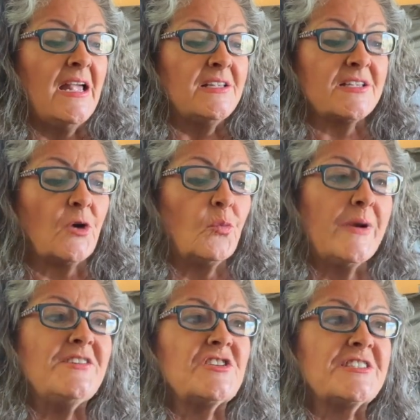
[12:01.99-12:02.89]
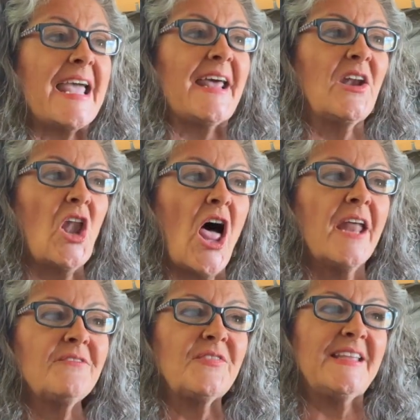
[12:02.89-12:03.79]
So we just had a lot
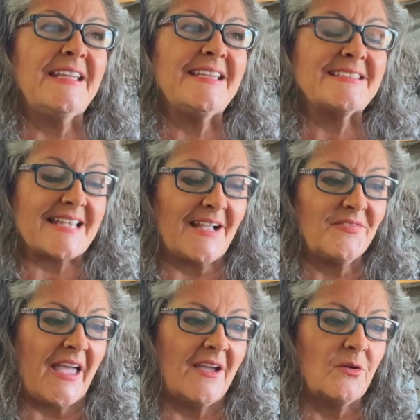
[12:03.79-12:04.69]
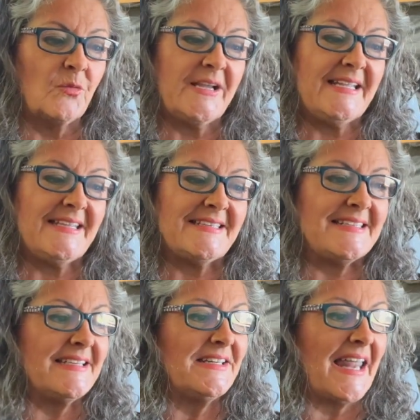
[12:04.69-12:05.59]
of things that we
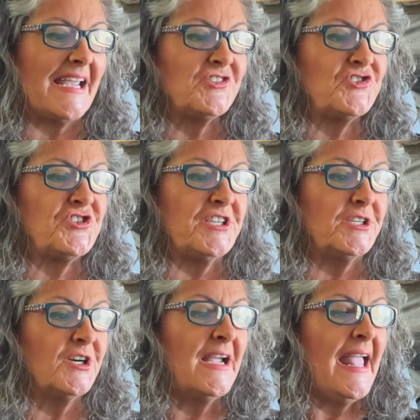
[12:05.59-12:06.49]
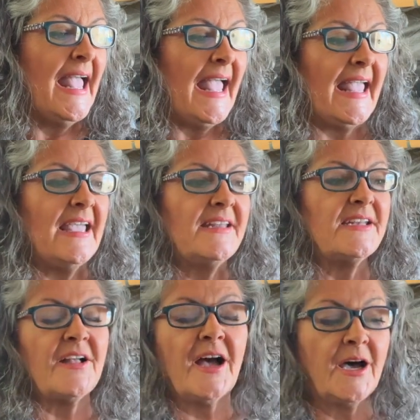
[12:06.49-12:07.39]
did last year, and
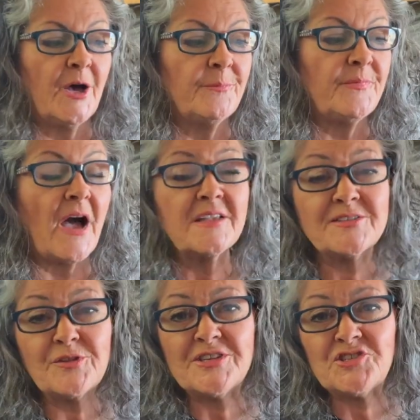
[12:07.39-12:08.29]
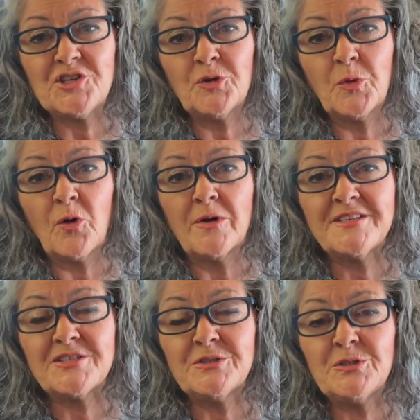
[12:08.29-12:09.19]
also this year we're going
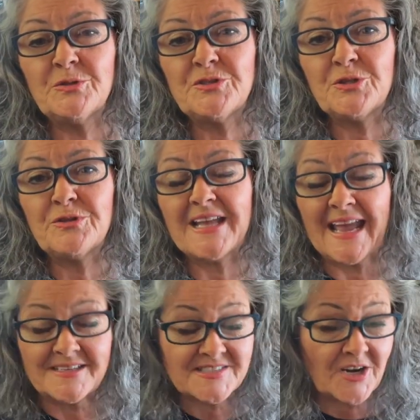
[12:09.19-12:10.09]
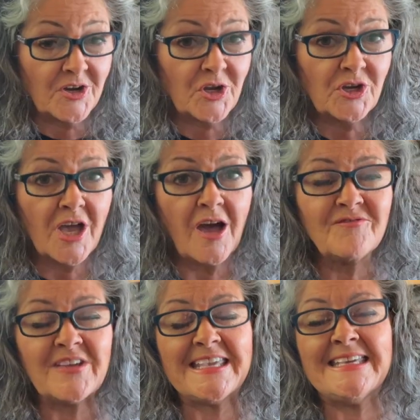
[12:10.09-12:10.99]
to do the cast iron
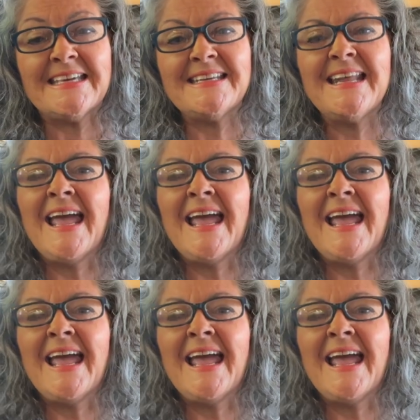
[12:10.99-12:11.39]
cook-off again,